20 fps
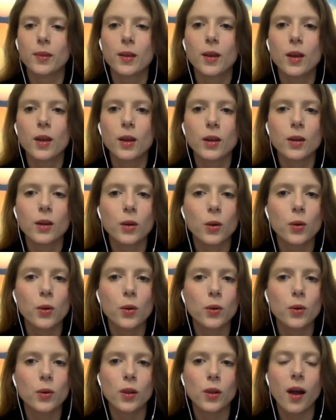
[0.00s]

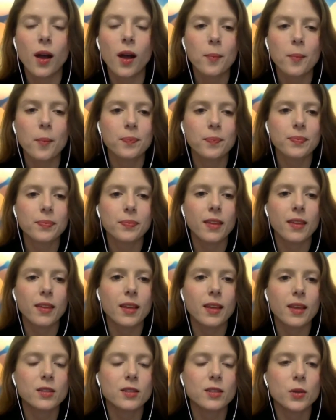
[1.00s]
Cool. Um, that's
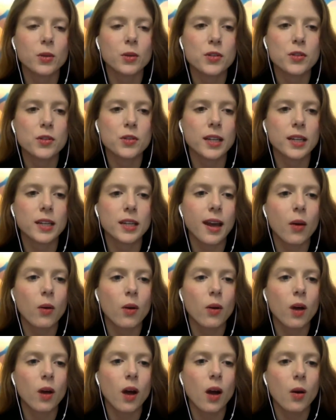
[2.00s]
so interesting.
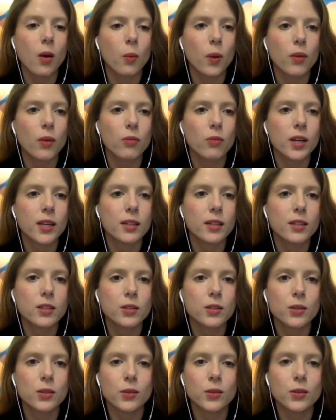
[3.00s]
Now we're ready to
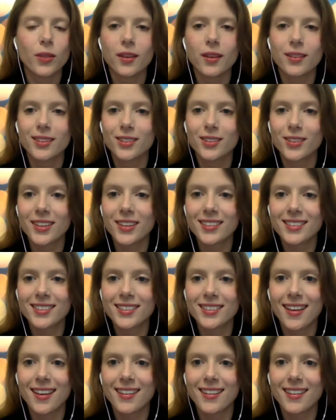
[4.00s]
do the screen share.